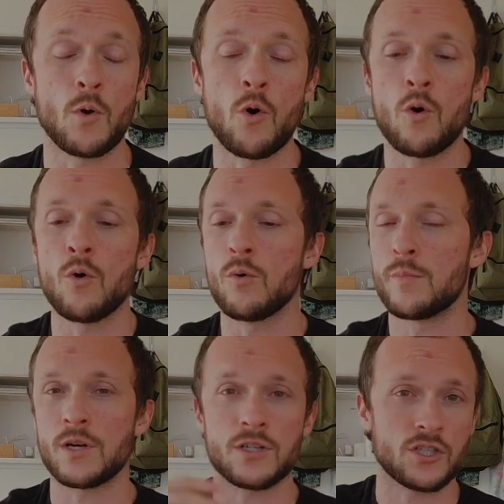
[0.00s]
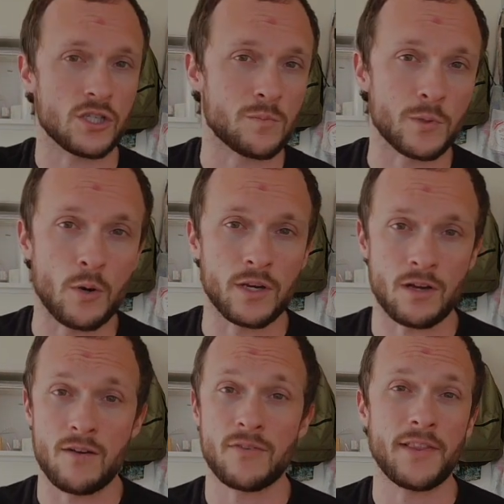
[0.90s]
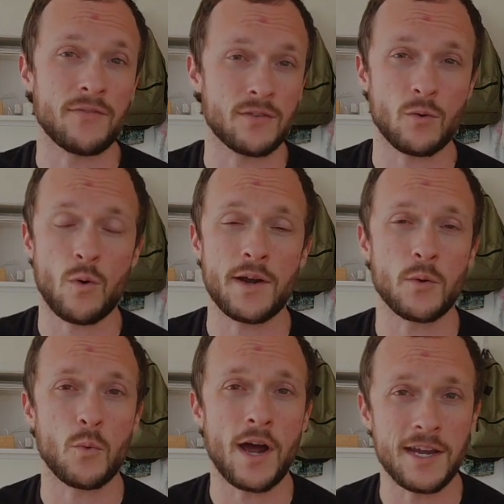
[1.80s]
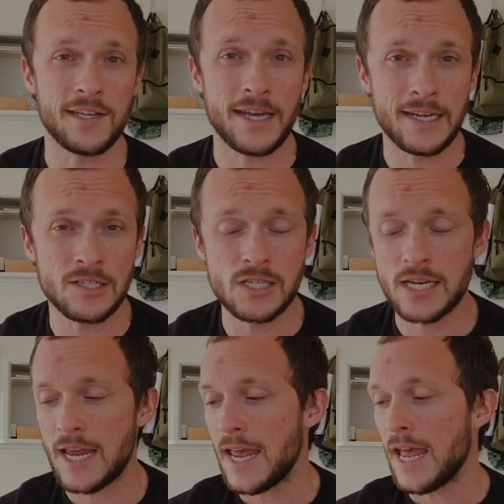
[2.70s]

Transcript: whole burr is just broken off and left quite a wide edge,